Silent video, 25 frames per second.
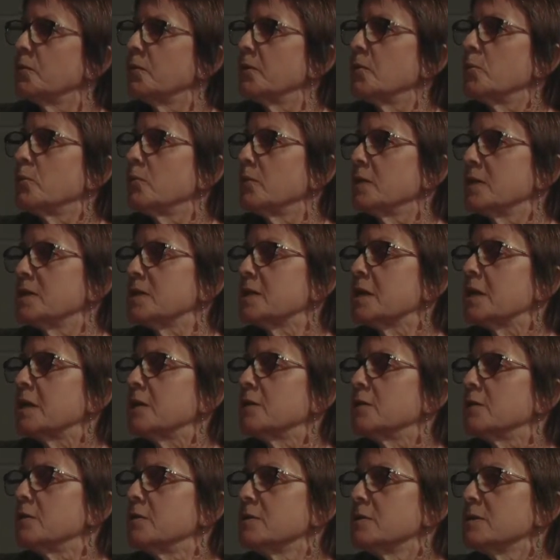all these
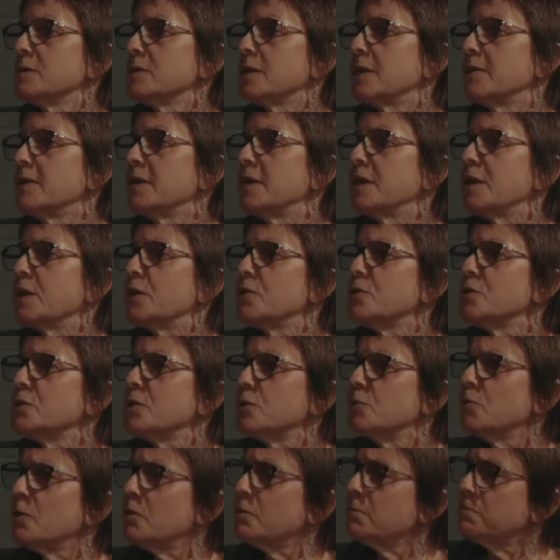clothes? And then it goes
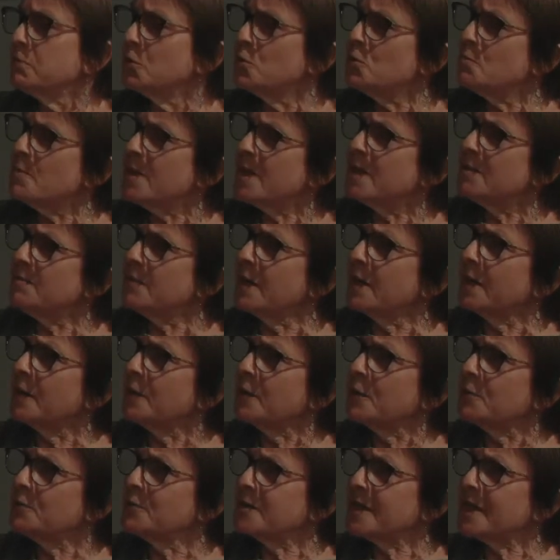to, well, who made my
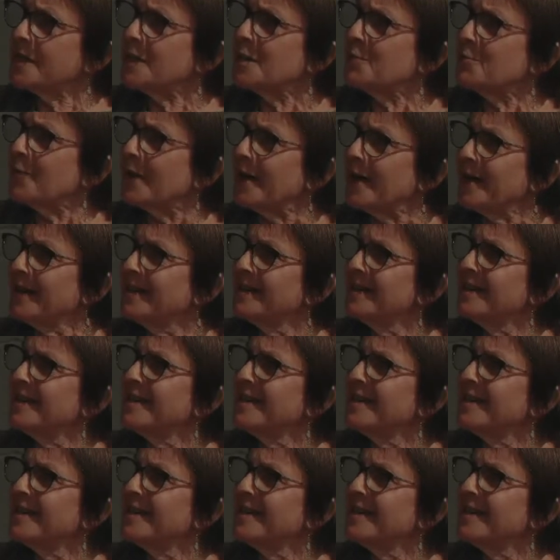clothes anyway?